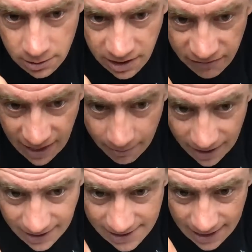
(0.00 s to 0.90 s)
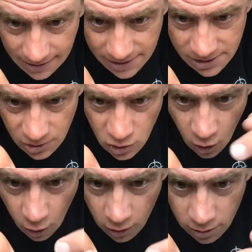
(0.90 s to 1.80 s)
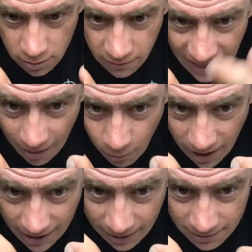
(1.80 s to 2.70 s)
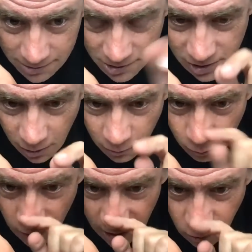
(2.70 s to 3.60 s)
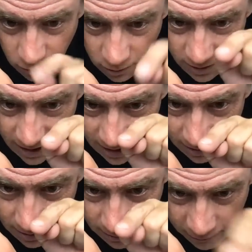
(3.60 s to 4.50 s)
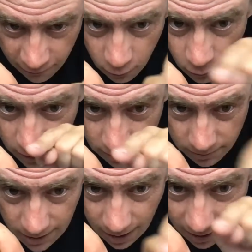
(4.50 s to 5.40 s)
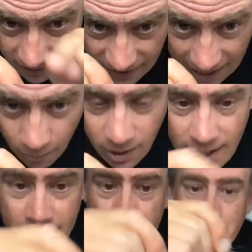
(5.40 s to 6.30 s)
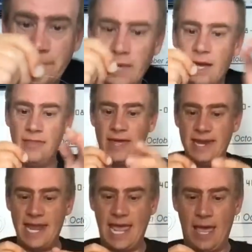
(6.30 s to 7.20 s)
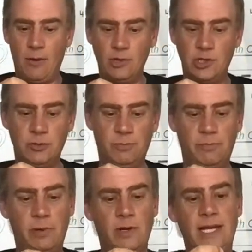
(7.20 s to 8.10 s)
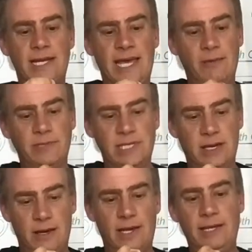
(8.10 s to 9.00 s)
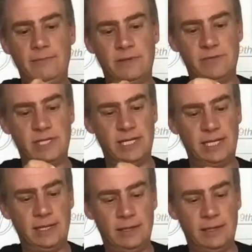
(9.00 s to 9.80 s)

if that makes sense, not that way. So where you're looking through the line that way. And then now as you pull it down tight, obviously